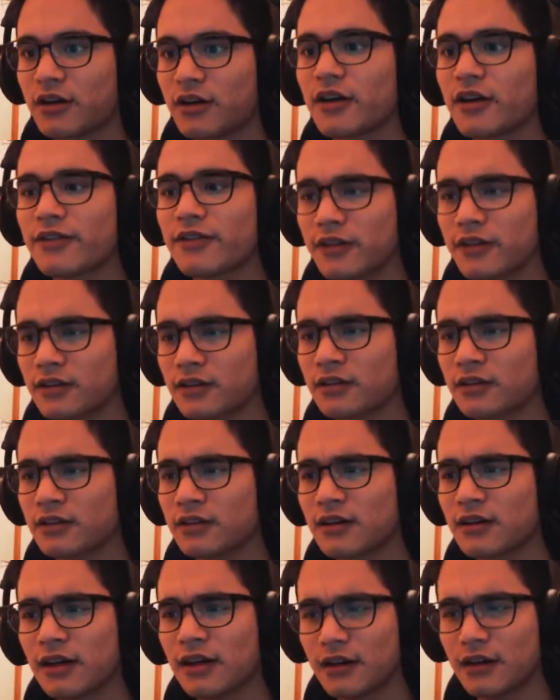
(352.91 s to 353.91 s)
Nothing
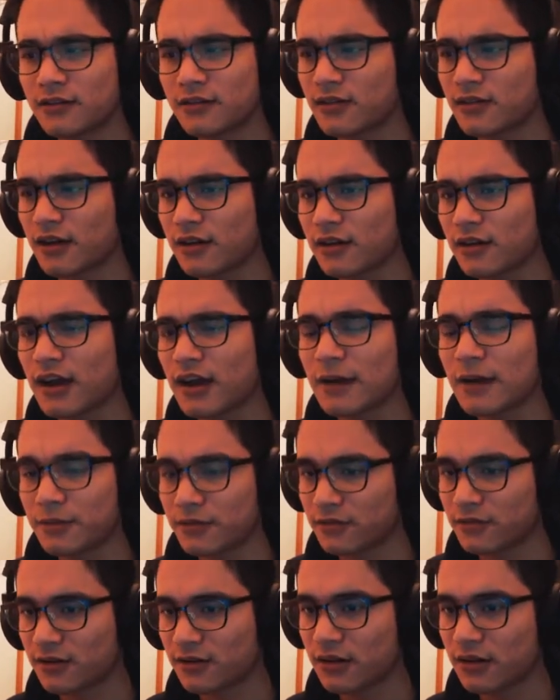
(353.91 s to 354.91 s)
excited
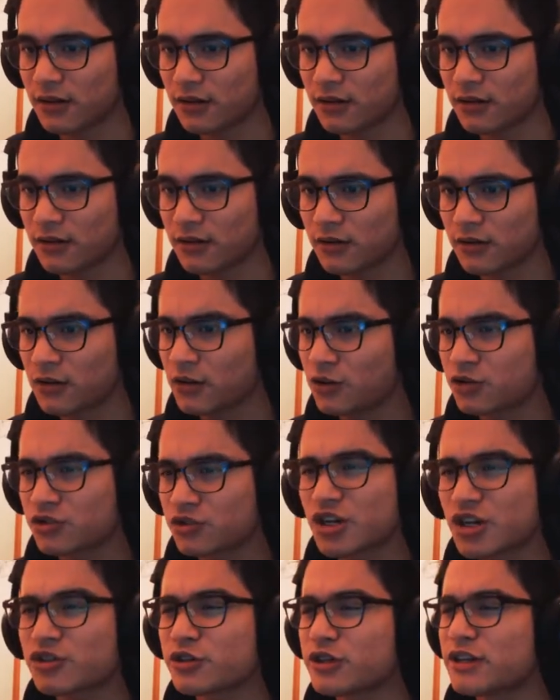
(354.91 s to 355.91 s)
happened today.
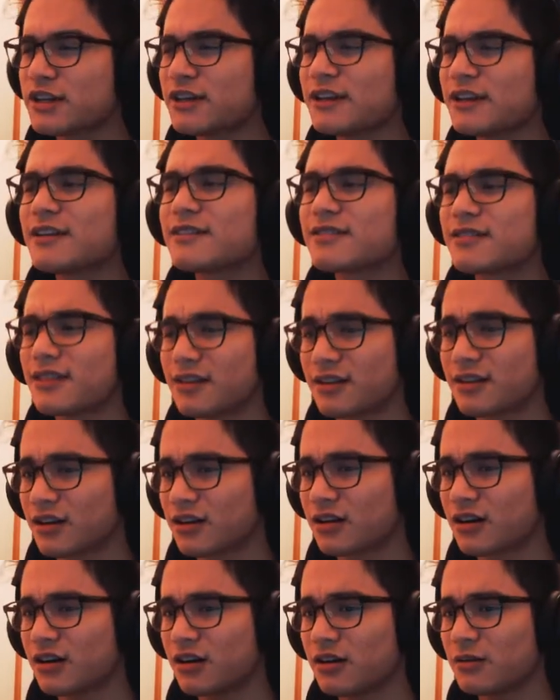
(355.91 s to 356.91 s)
Tried to eat an insect
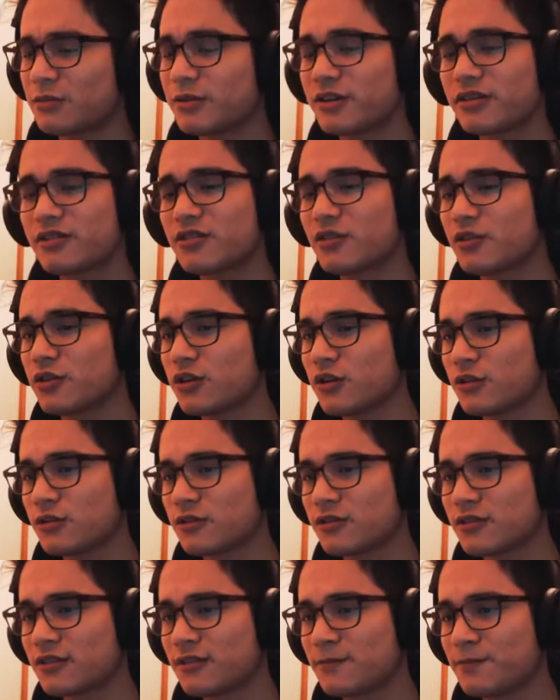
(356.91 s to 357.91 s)
I caught, but it's no
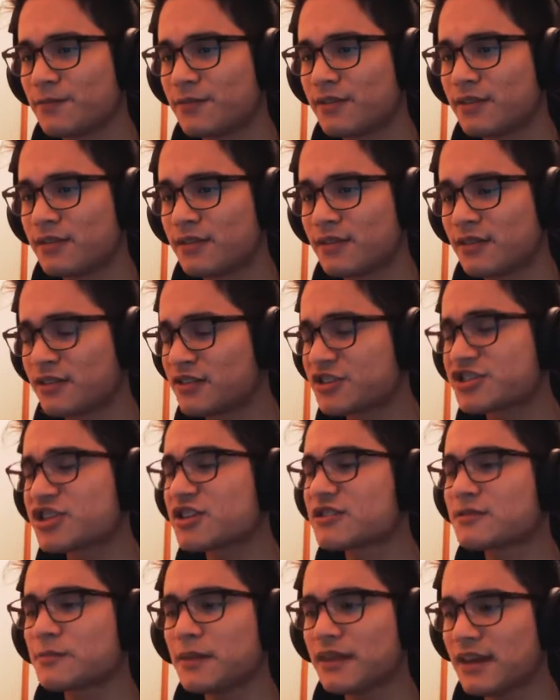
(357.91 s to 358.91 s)
use. Since it's
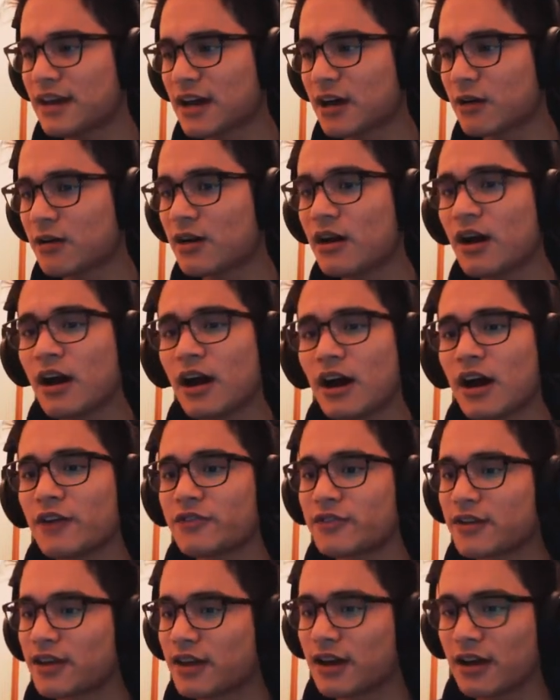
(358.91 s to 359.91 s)
just me now, I
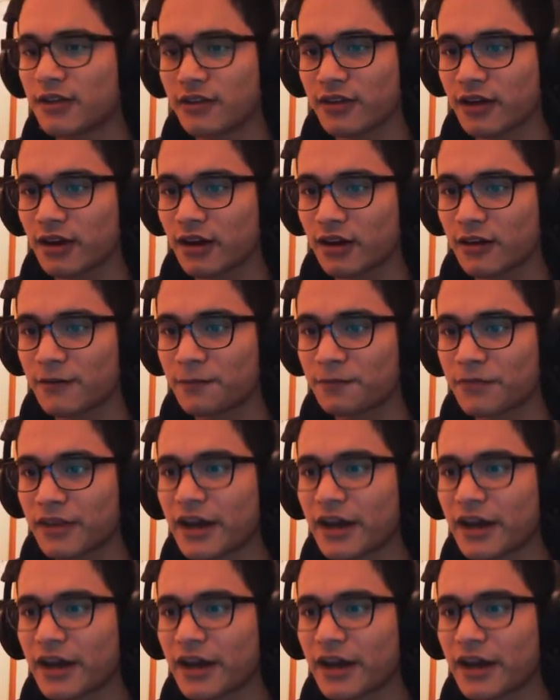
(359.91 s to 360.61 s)
have to get out there.